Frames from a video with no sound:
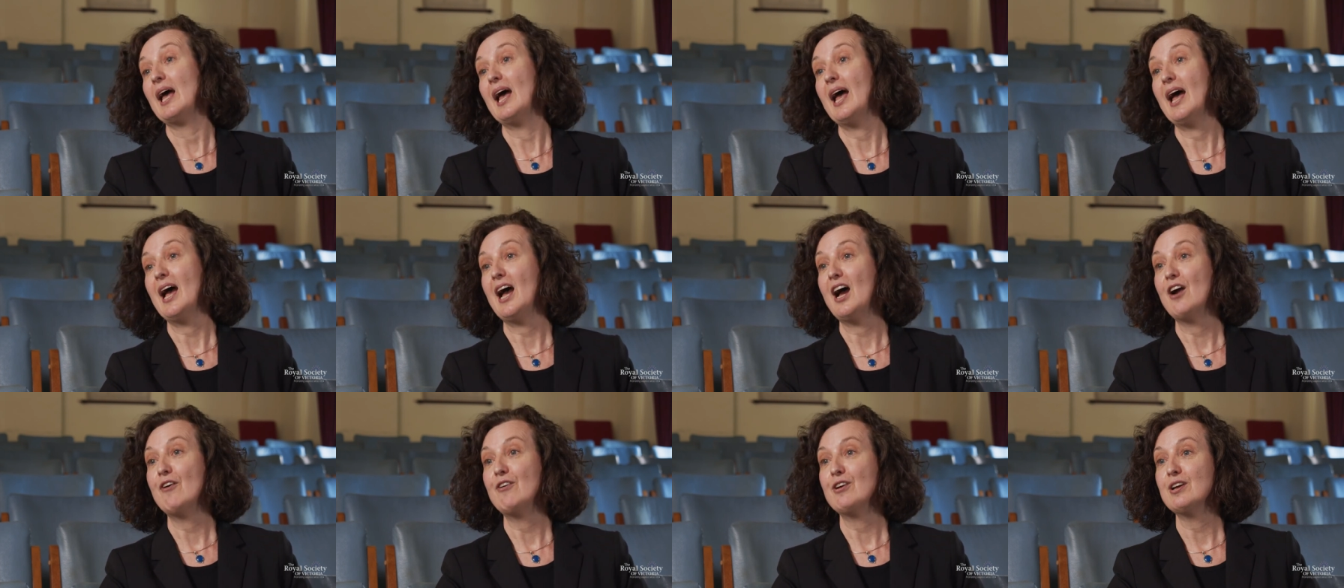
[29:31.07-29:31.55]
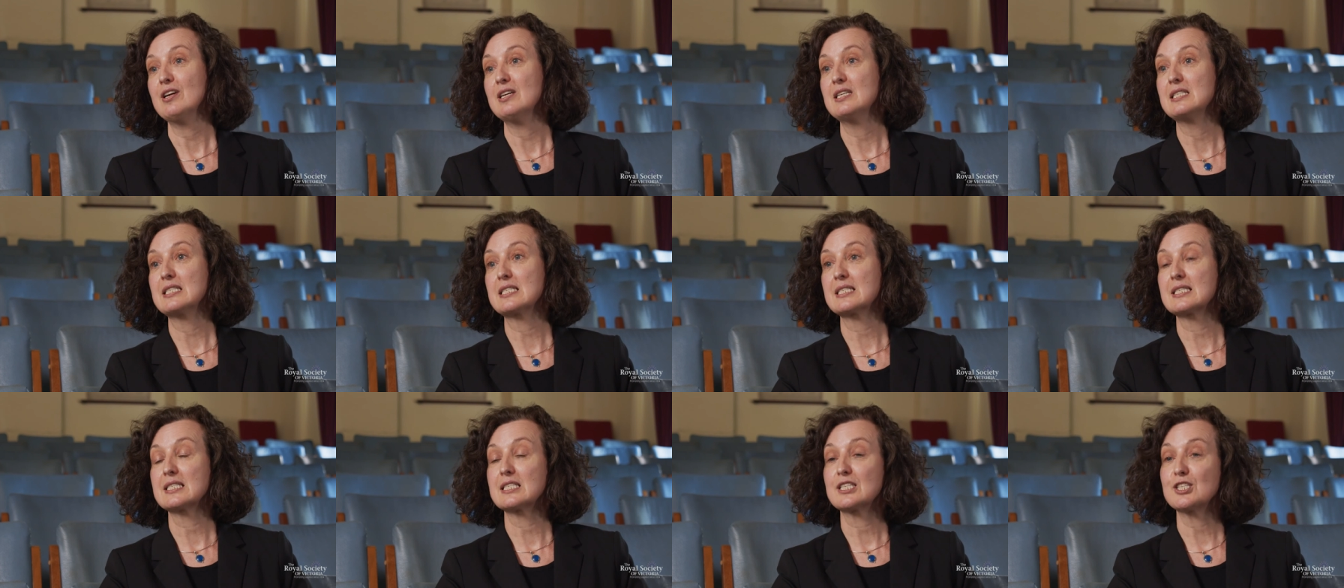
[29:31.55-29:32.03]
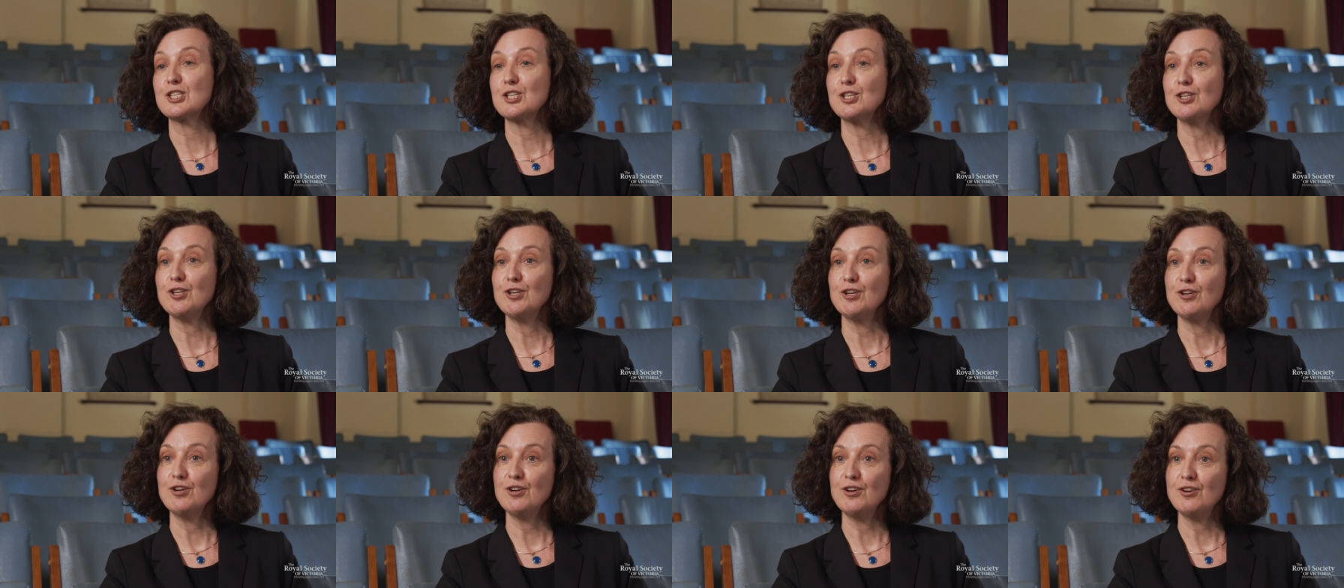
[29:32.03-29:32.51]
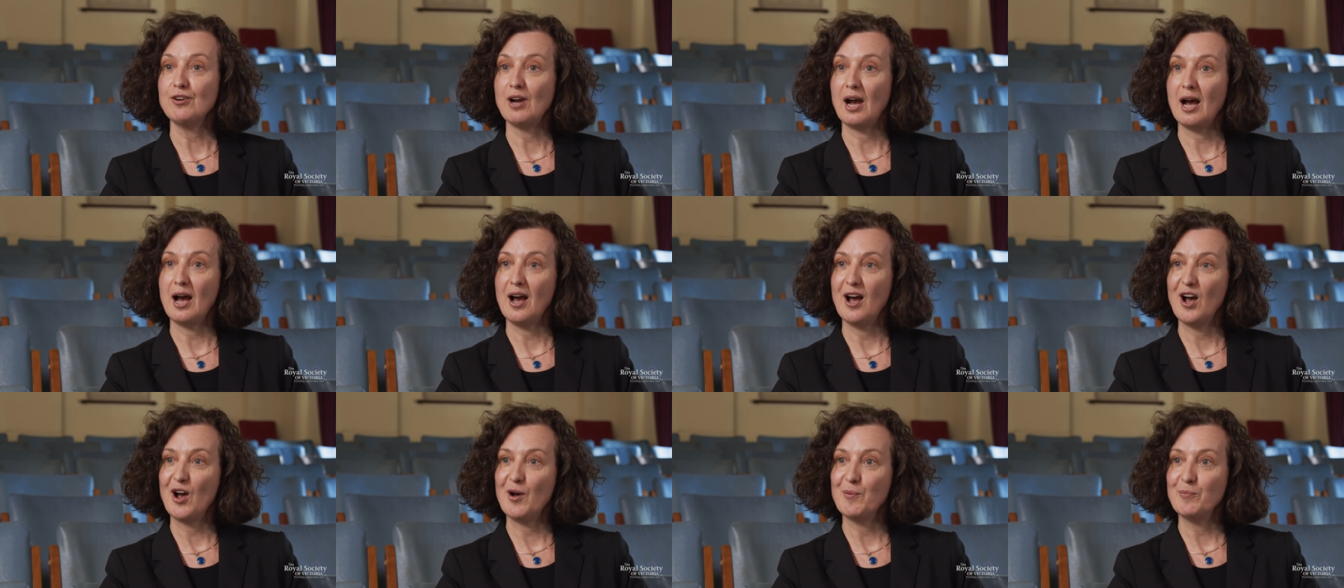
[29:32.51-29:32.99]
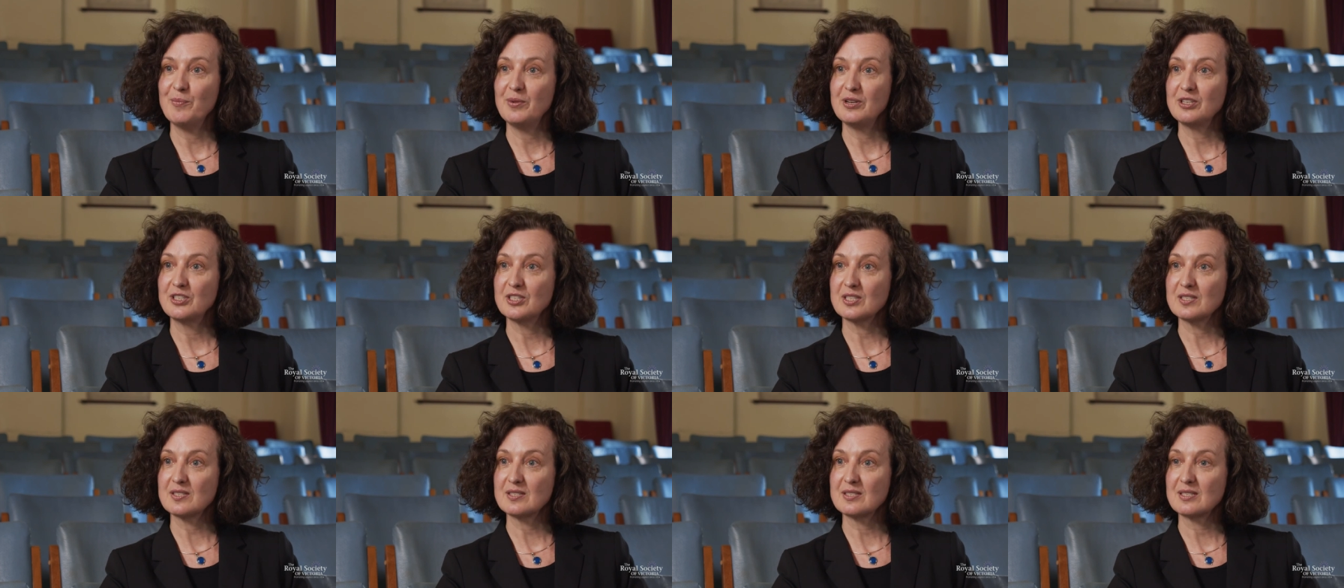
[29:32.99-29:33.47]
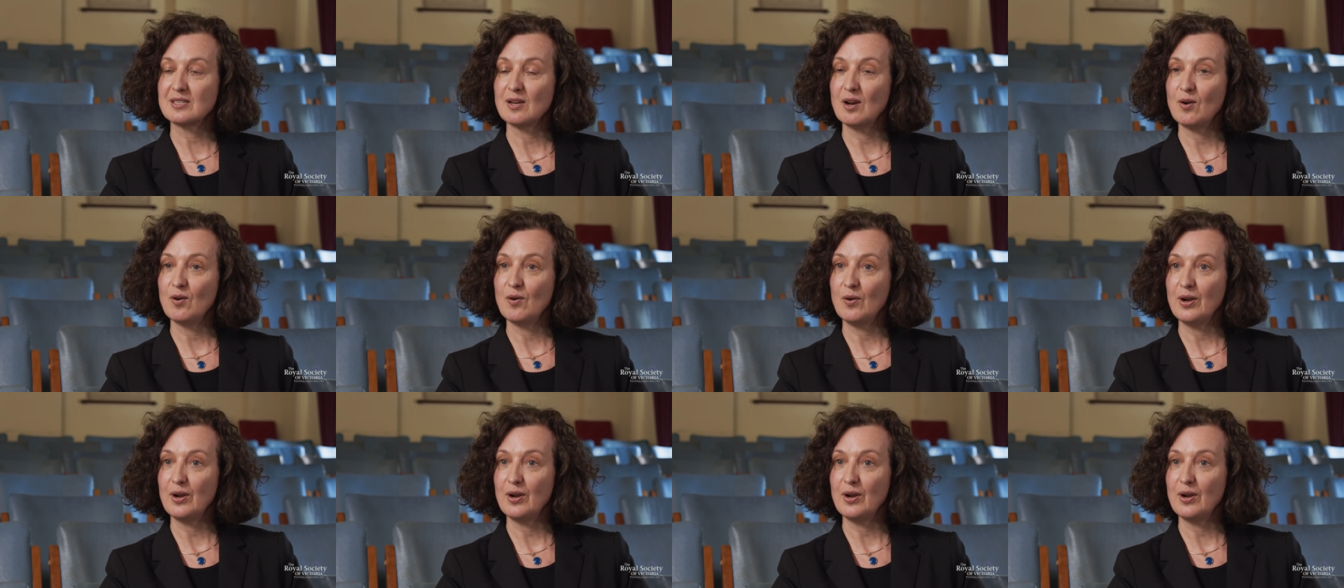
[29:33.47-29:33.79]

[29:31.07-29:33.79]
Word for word: areas to just,